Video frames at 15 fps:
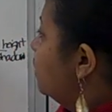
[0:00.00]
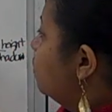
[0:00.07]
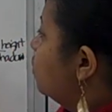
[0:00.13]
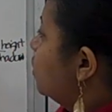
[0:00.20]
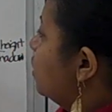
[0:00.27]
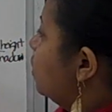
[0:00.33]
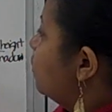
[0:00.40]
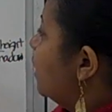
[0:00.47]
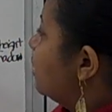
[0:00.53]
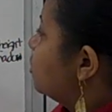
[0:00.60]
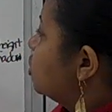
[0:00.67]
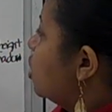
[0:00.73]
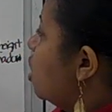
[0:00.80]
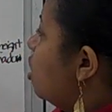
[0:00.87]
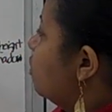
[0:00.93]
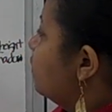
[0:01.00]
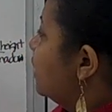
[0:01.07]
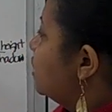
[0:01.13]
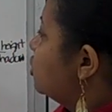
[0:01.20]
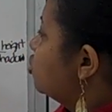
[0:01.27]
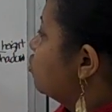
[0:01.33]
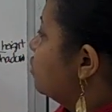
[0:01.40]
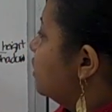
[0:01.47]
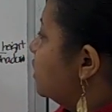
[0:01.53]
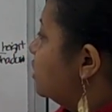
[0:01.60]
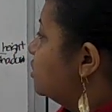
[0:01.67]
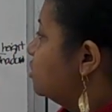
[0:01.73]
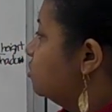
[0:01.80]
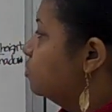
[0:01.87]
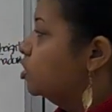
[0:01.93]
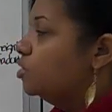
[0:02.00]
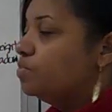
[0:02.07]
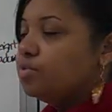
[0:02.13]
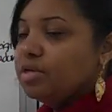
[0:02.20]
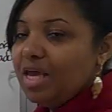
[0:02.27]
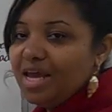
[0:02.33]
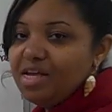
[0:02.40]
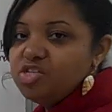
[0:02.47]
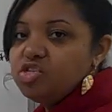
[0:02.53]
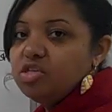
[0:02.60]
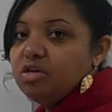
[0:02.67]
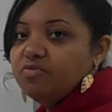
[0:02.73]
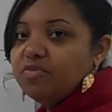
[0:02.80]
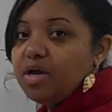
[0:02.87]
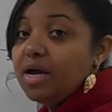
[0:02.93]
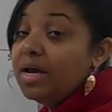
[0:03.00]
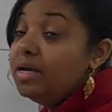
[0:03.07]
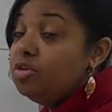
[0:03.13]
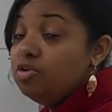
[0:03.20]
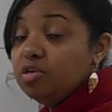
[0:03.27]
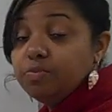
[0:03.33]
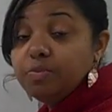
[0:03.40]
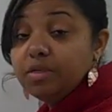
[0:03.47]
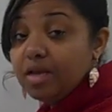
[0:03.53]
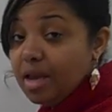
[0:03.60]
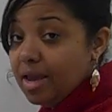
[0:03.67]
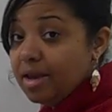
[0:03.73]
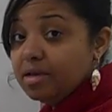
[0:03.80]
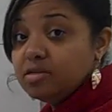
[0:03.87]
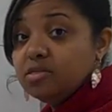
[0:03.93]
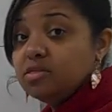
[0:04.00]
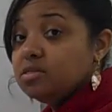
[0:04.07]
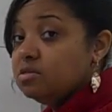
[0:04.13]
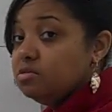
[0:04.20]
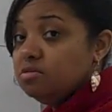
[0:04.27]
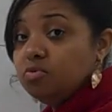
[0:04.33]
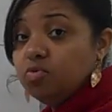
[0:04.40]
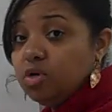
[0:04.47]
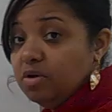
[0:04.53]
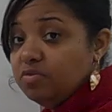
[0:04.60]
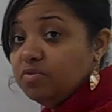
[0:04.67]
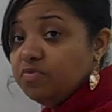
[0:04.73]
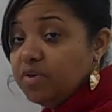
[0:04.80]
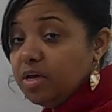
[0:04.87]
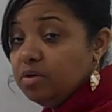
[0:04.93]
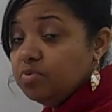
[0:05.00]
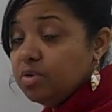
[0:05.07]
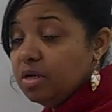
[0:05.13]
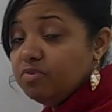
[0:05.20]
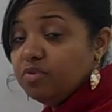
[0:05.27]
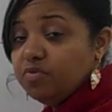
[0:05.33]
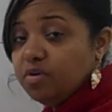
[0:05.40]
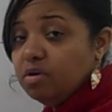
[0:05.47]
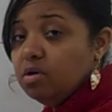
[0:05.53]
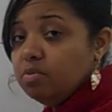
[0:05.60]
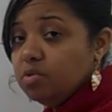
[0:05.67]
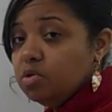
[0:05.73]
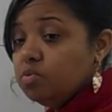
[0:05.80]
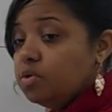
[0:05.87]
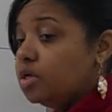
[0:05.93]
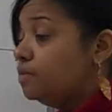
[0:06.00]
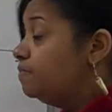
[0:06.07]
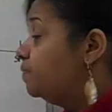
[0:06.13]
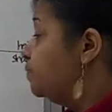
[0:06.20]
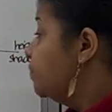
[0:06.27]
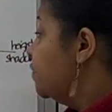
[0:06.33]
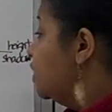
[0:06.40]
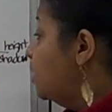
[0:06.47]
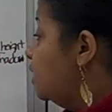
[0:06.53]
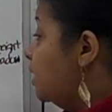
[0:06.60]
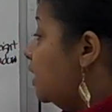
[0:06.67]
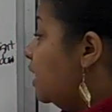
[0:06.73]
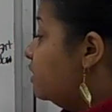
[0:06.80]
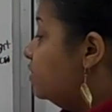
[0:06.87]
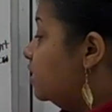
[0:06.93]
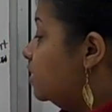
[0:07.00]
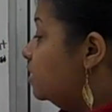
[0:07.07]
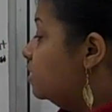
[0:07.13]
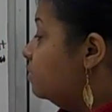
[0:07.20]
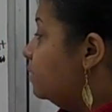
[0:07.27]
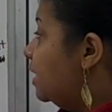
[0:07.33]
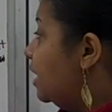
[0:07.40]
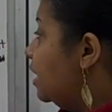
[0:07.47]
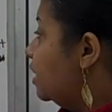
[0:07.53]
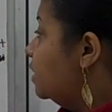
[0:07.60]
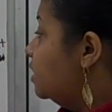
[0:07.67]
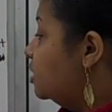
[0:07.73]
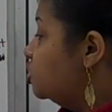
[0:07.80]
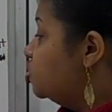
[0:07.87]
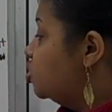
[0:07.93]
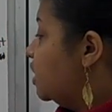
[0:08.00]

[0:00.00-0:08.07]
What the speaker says: want to know how tall that tree is, so I'm going to put H in there for height. You could put X, whatever variable you want. Then the man, his